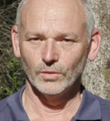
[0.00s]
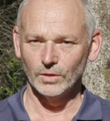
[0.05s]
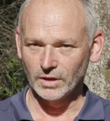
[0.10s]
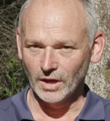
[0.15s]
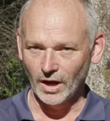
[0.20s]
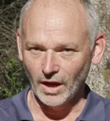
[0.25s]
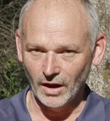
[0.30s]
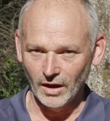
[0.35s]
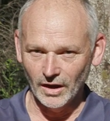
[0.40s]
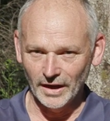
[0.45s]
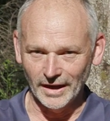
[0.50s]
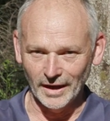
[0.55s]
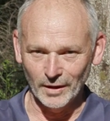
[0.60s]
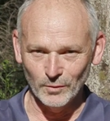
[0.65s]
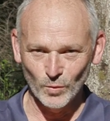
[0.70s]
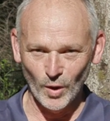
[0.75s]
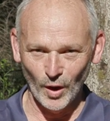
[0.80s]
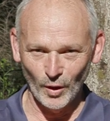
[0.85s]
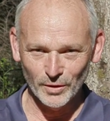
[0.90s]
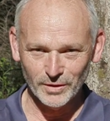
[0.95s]
Well, hi
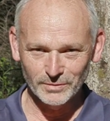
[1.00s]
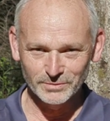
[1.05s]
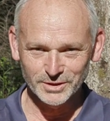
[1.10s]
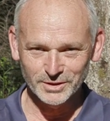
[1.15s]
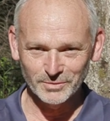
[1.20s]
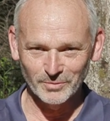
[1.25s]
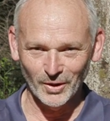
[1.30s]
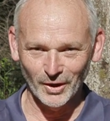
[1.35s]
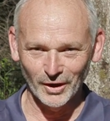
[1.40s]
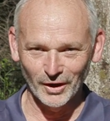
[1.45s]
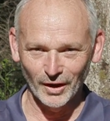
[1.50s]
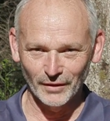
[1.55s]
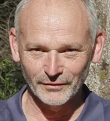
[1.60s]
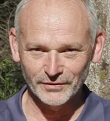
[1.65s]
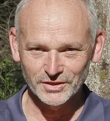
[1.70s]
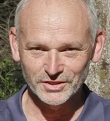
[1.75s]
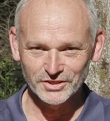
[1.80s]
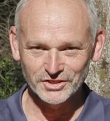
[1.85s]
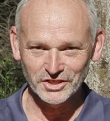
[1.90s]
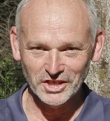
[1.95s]
and welcome to my
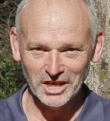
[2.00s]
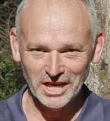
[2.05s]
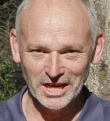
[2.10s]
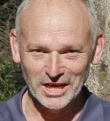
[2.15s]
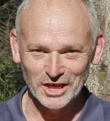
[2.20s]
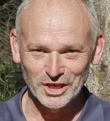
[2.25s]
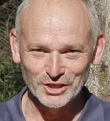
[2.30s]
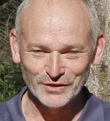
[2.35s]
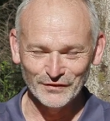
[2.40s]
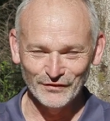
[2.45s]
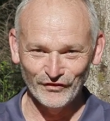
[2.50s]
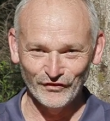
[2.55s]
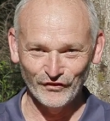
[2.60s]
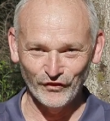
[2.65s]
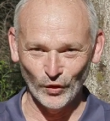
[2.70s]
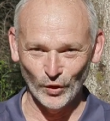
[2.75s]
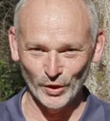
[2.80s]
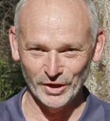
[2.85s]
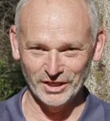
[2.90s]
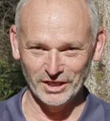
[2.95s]
office. It is
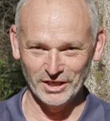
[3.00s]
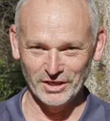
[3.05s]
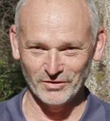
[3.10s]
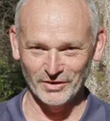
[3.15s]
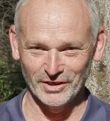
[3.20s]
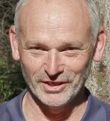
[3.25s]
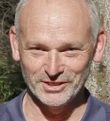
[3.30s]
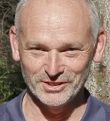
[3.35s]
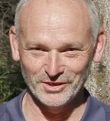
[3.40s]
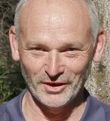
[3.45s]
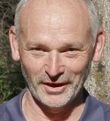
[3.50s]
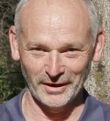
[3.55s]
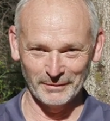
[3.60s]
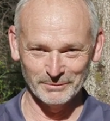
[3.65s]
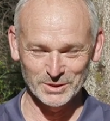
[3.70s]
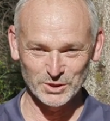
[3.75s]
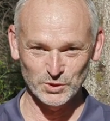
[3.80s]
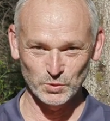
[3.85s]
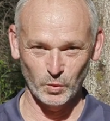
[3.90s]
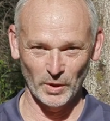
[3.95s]
40 degrees. I
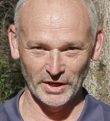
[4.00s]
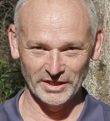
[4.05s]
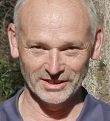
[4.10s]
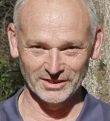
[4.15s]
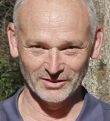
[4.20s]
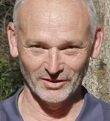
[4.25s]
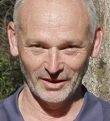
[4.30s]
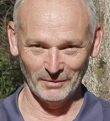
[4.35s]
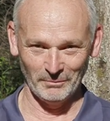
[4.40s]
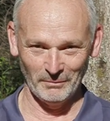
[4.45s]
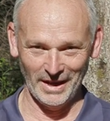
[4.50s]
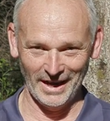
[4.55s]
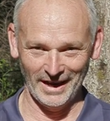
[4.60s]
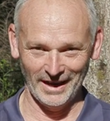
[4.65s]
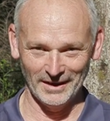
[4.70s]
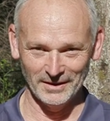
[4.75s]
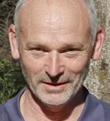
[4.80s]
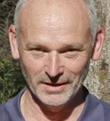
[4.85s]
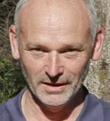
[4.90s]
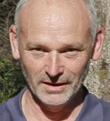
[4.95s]
am sweating like
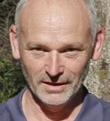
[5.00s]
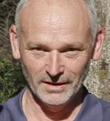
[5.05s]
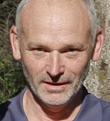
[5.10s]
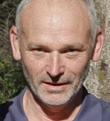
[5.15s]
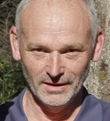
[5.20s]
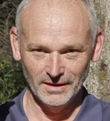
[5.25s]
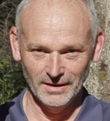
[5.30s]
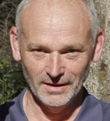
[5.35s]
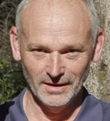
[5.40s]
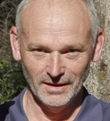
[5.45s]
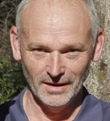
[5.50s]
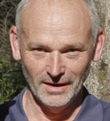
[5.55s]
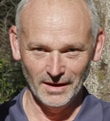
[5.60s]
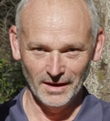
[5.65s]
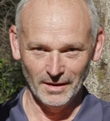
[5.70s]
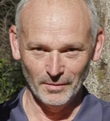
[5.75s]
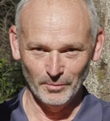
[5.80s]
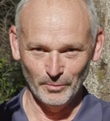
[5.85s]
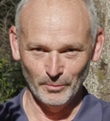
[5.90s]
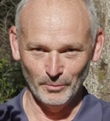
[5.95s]
mad,
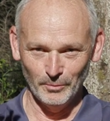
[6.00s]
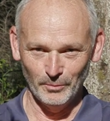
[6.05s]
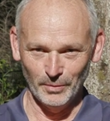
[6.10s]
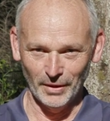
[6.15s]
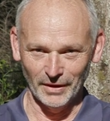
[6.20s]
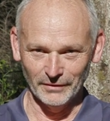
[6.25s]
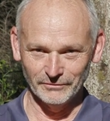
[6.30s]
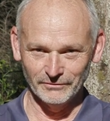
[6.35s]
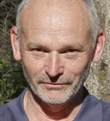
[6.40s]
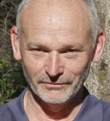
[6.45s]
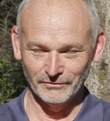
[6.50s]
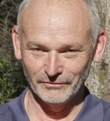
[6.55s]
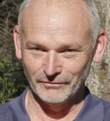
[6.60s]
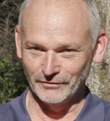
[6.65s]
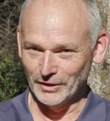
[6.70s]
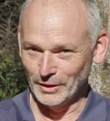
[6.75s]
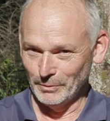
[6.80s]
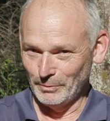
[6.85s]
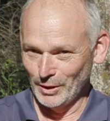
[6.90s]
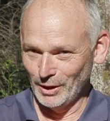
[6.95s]
but
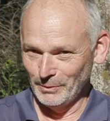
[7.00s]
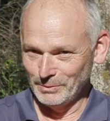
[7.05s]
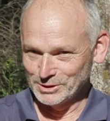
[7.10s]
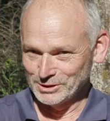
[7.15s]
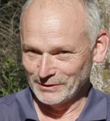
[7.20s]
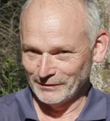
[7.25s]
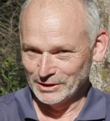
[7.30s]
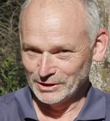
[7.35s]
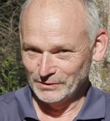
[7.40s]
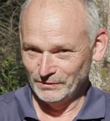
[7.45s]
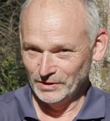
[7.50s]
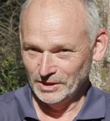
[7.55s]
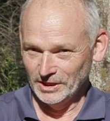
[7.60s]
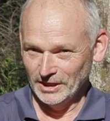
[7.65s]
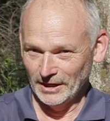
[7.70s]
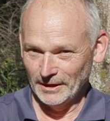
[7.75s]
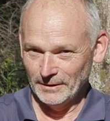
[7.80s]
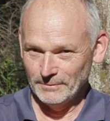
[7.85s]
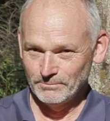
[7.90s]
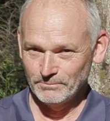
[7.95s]
for the purpose of this
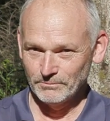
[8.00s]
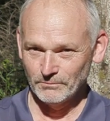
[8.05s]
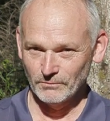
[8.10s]
video,